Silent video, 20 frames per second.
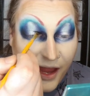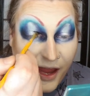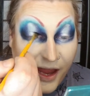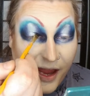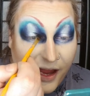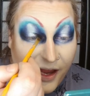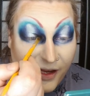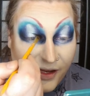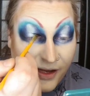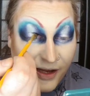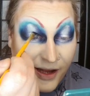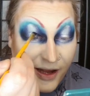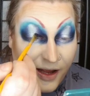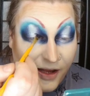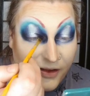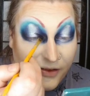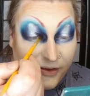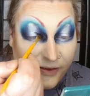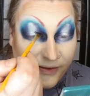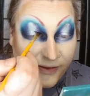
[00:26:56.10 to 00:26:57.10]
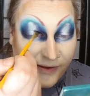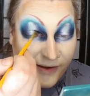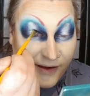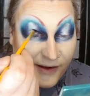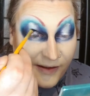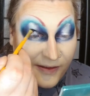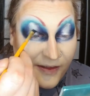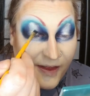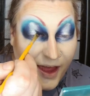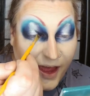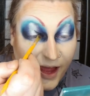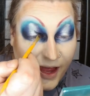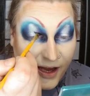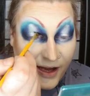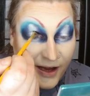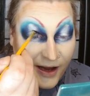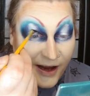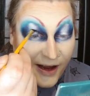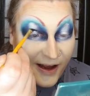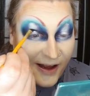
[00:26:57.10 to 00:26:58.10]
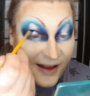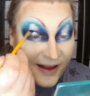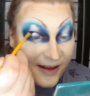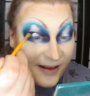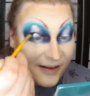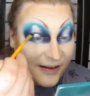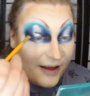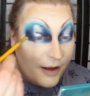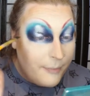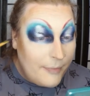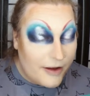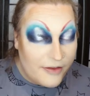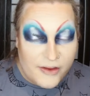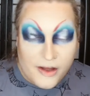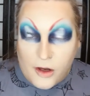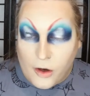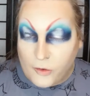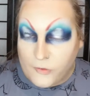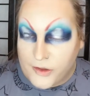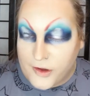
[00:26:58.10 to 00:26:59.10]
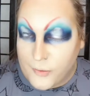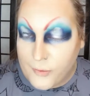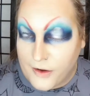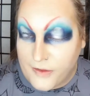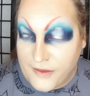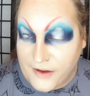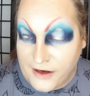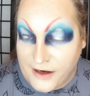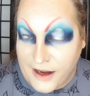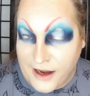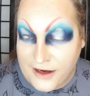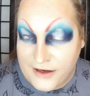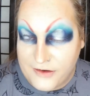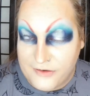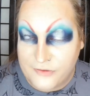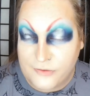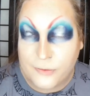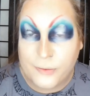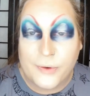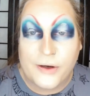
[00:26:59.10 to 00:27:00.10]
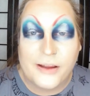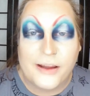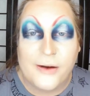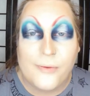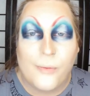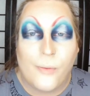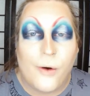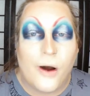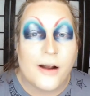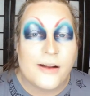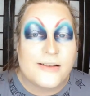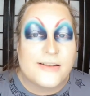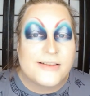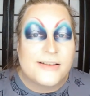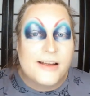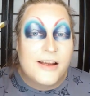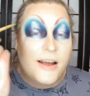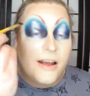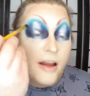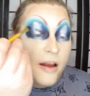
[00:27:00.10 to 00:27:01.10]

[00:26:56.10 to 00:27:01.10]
And seeing that, am I the only one that kind of really wants